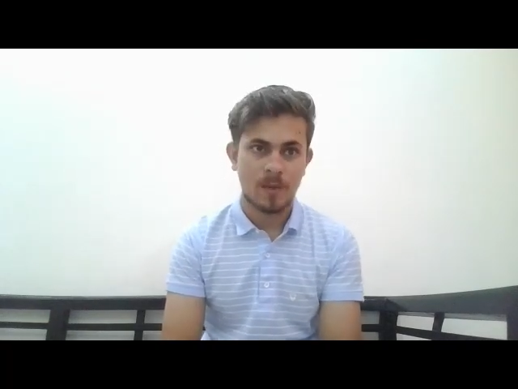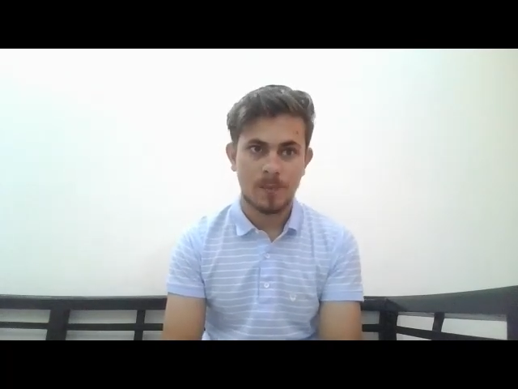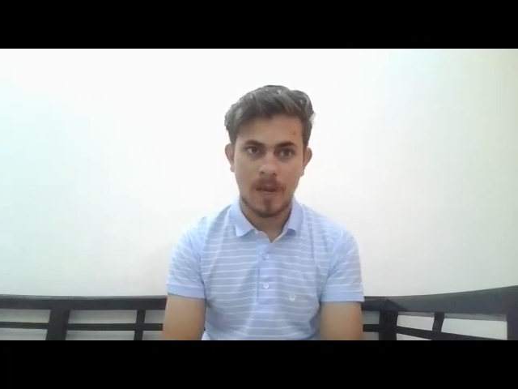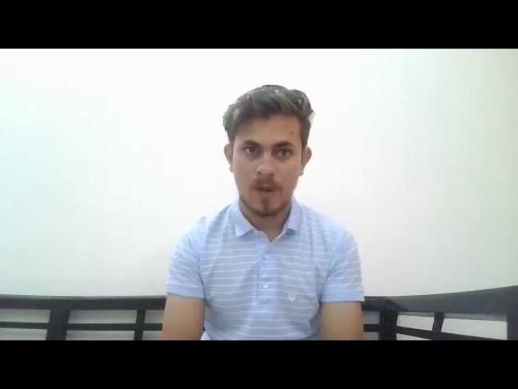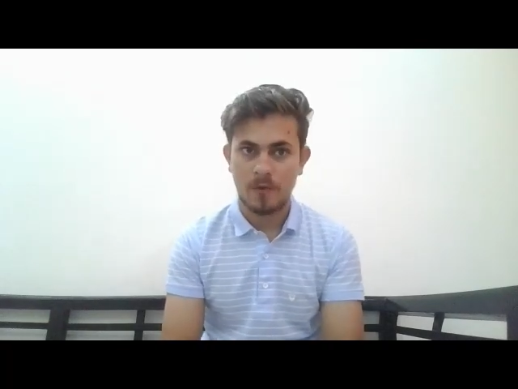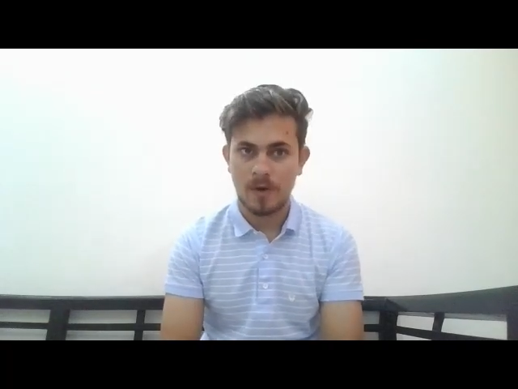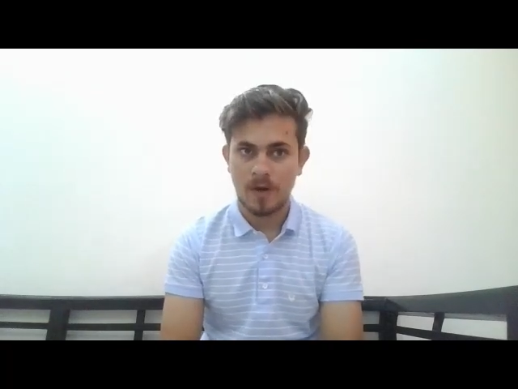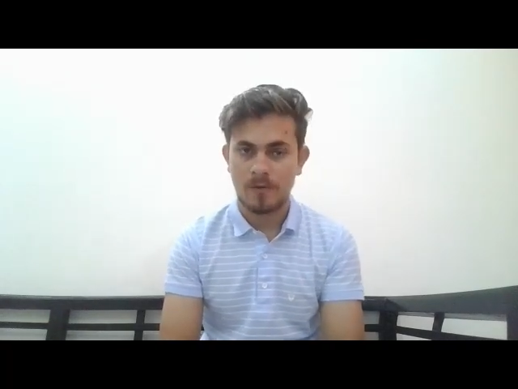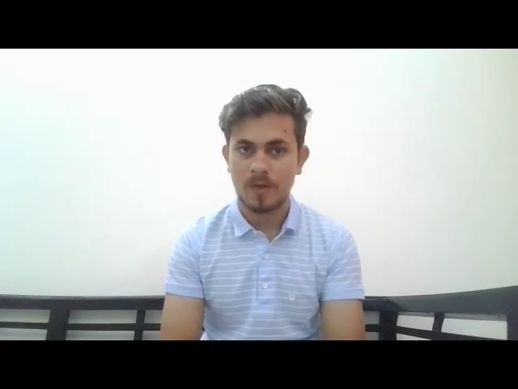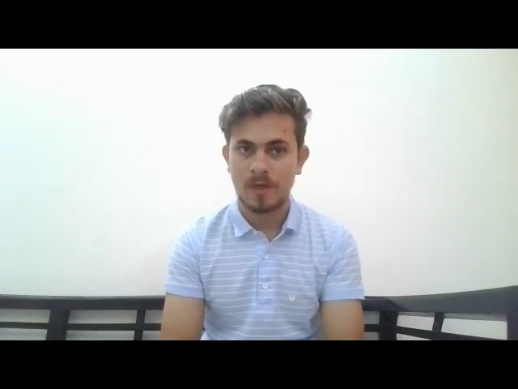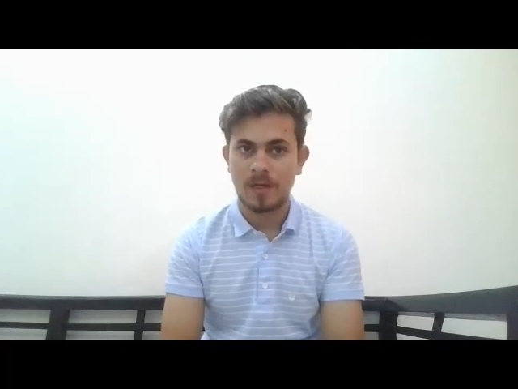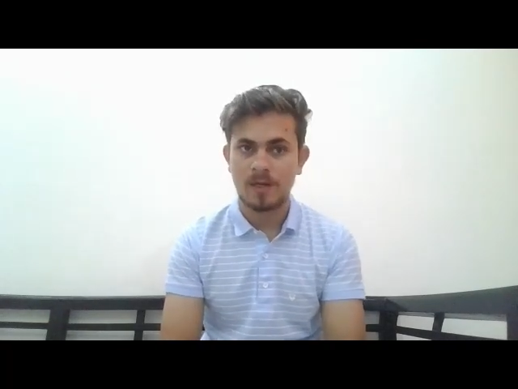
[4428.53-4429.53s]

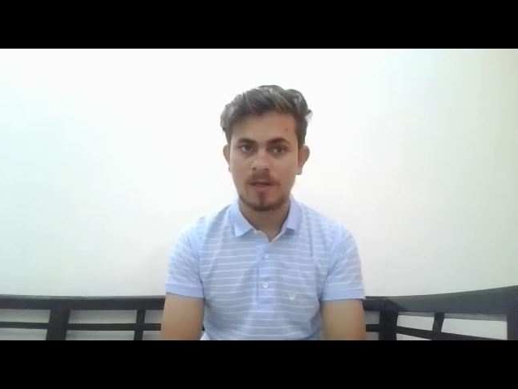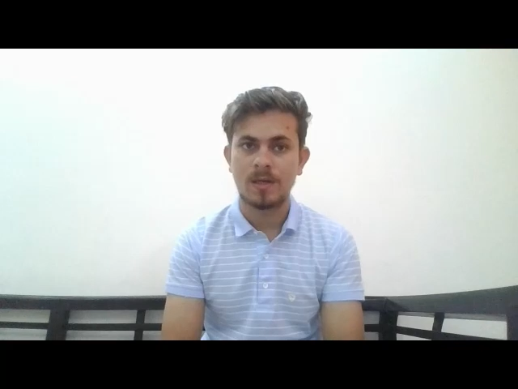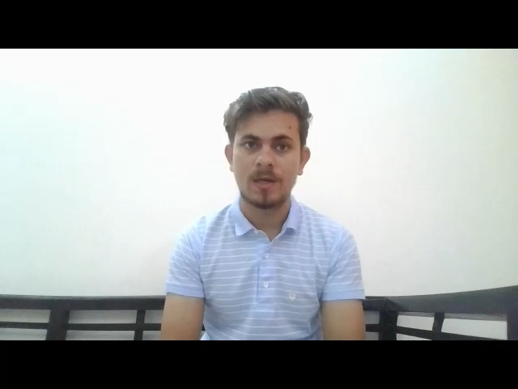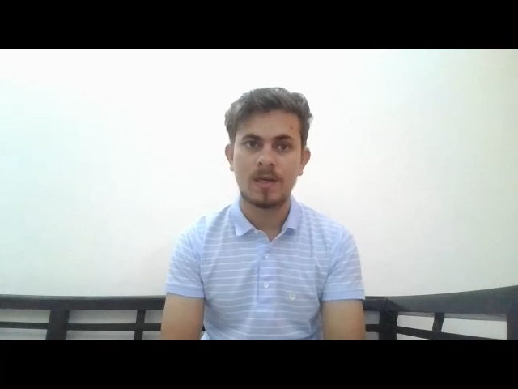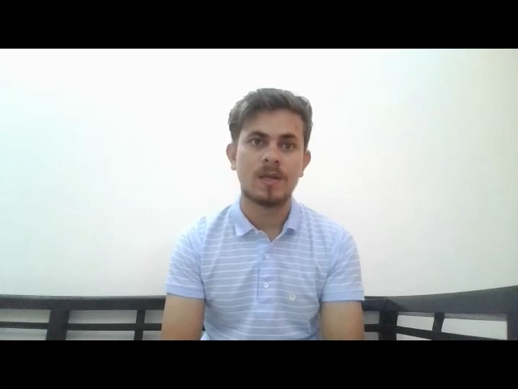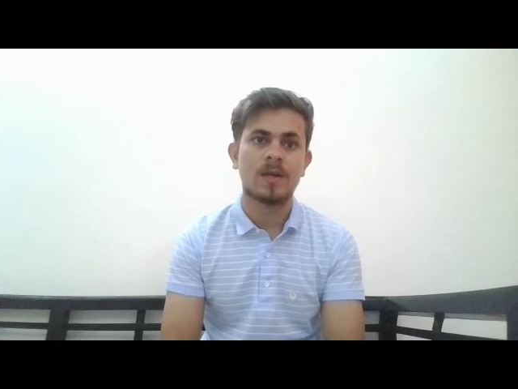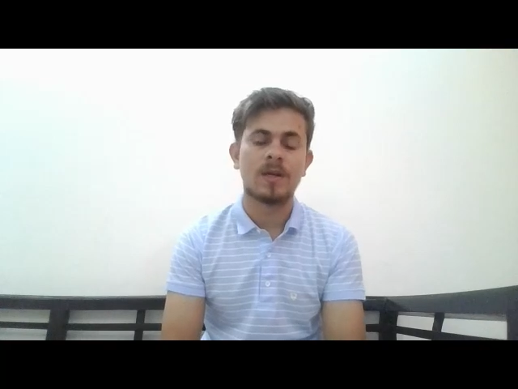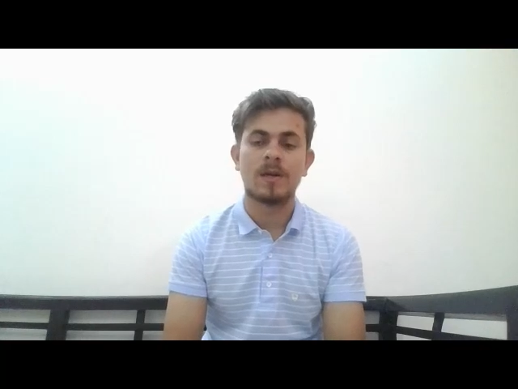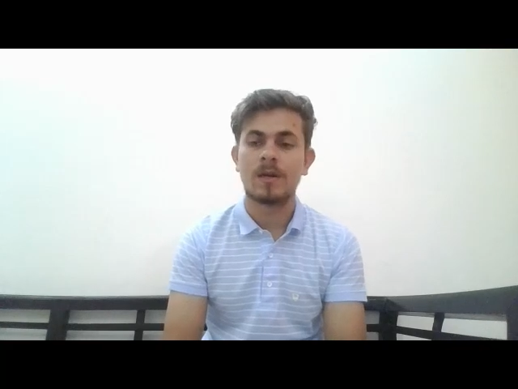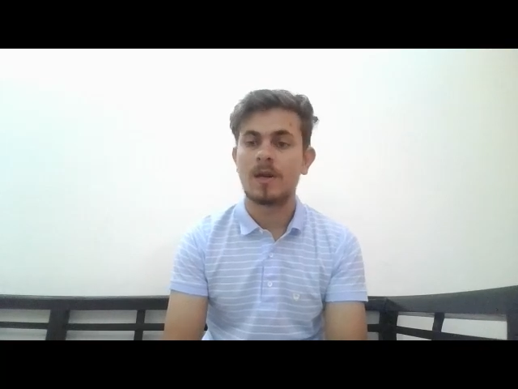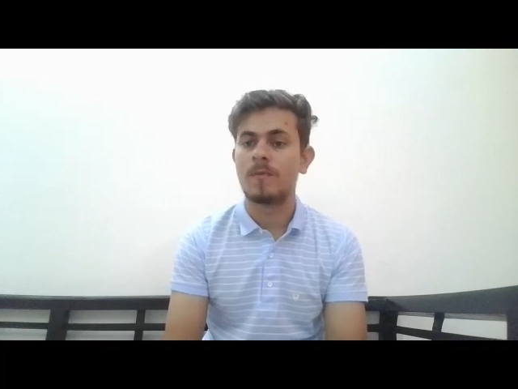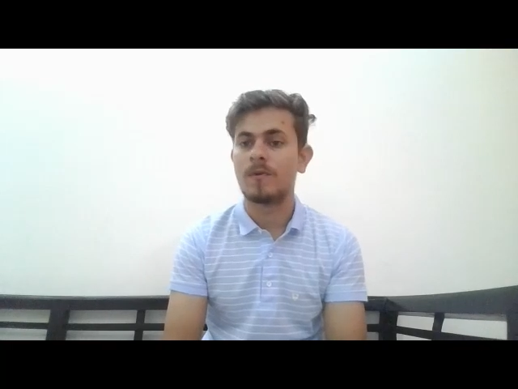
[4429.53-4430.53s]
biographical legal
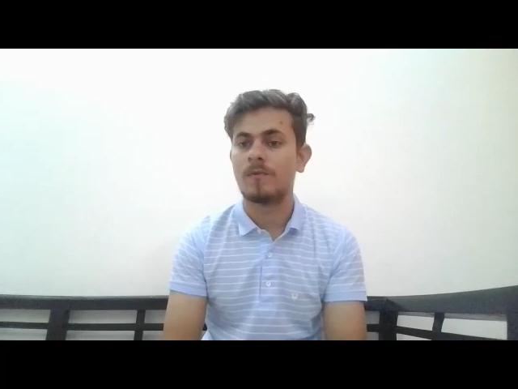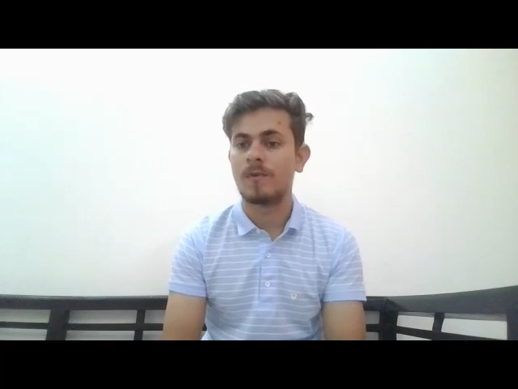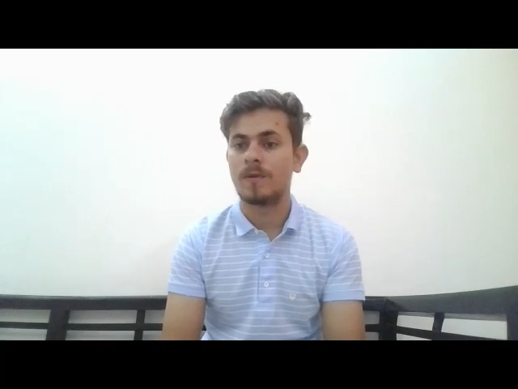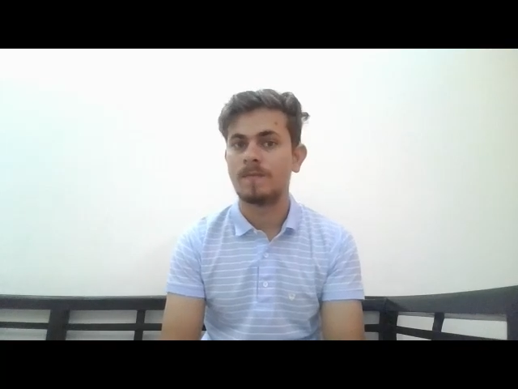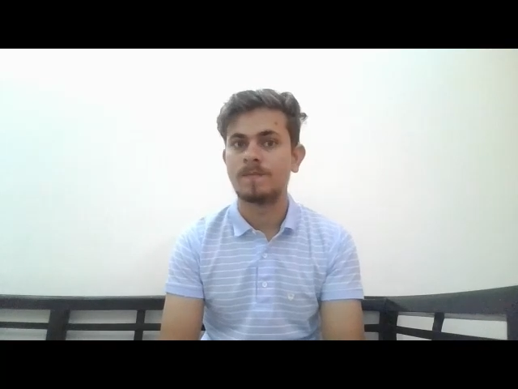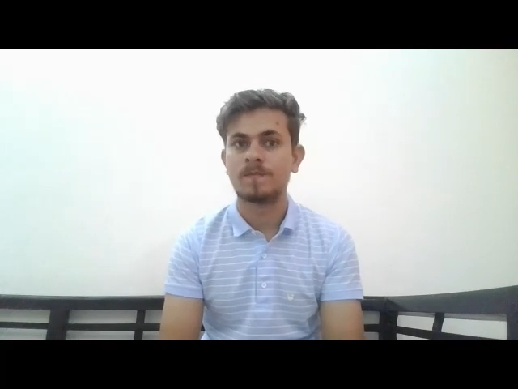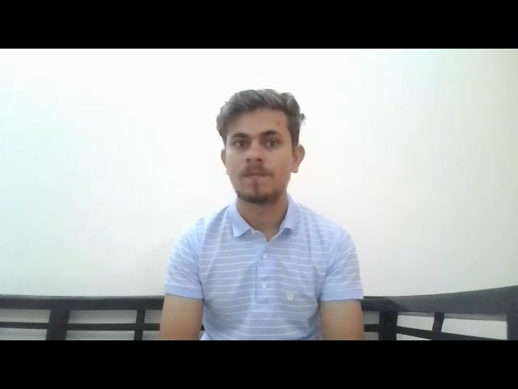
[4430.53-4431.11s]
drama film